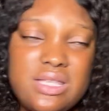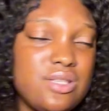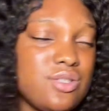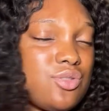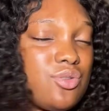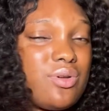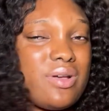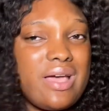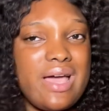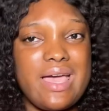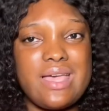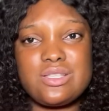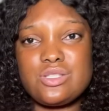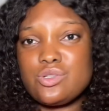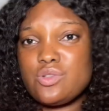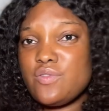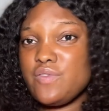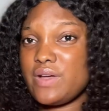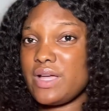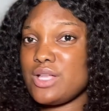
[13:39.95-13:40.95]
So guys, do
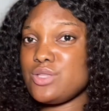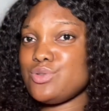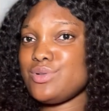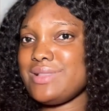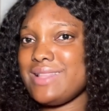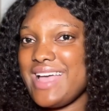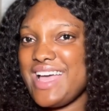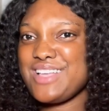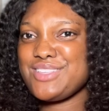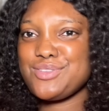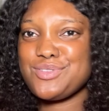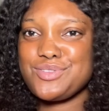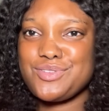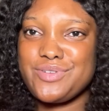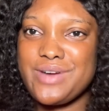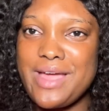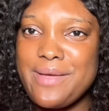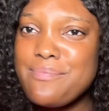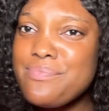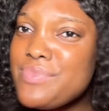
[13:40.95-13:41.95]
not forget to like,
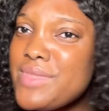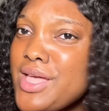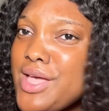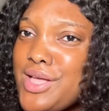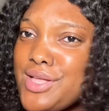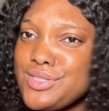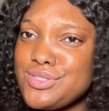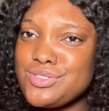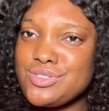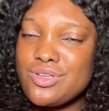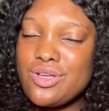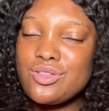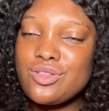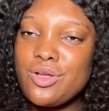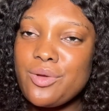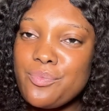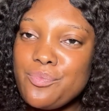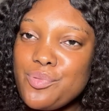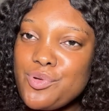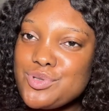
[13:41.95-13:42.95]
subscribe, turn
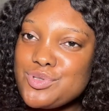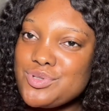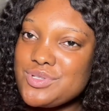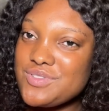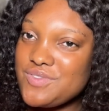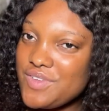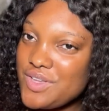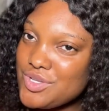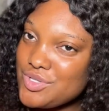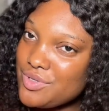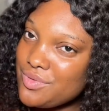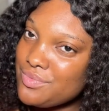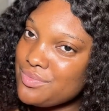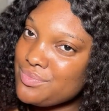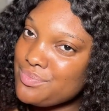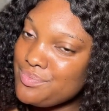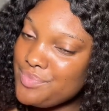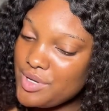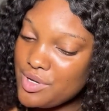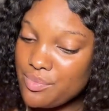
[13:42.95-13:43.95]
on post
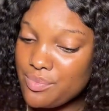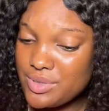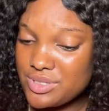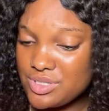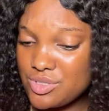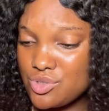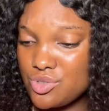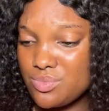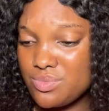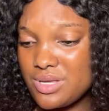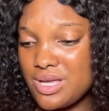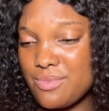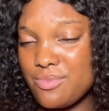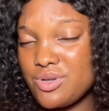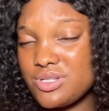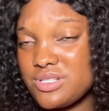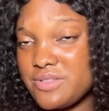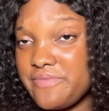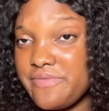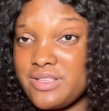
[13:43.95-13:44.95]
notification bell button to be
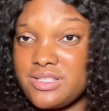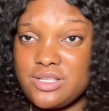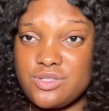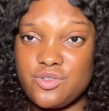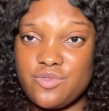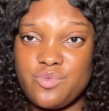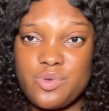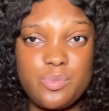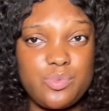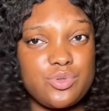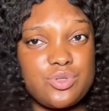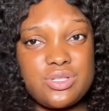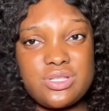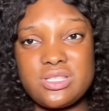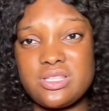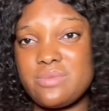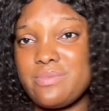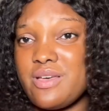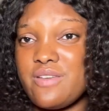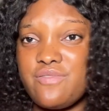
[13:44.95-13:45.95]
amongst the first set of people to
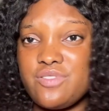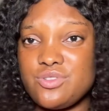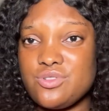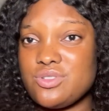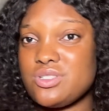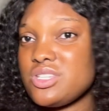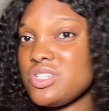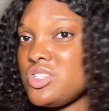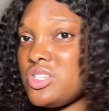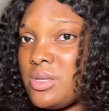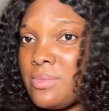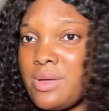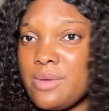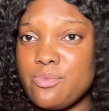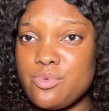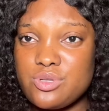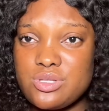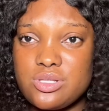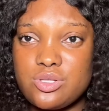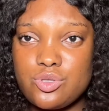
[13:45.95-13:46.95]
see my videos each time I
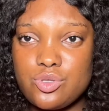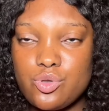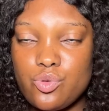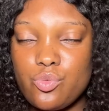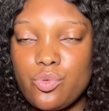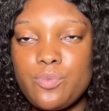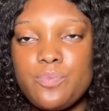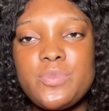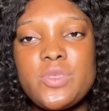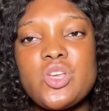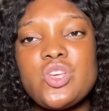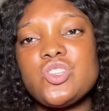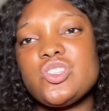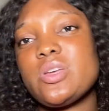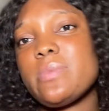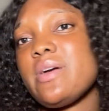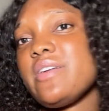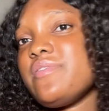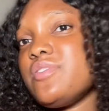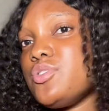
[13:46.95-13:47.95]
post a new one. Share
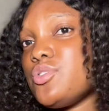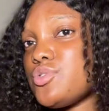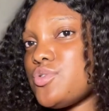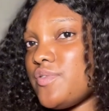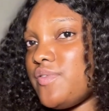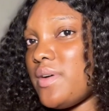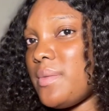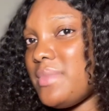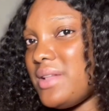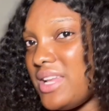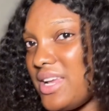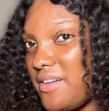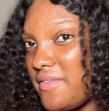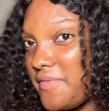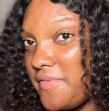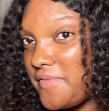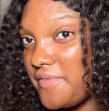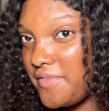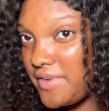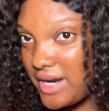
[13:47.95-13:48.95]
my videos to family and
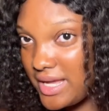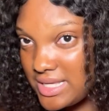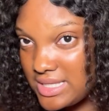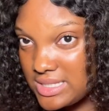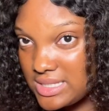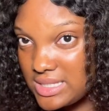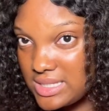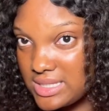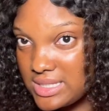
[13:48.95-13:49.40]
friends.